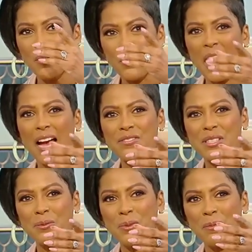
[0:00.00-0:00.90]
we have
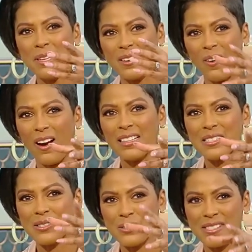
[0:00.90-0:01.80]
some women in our
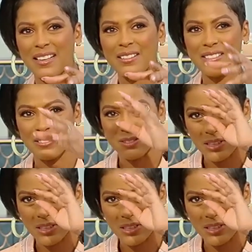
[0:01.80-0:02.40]
audience who said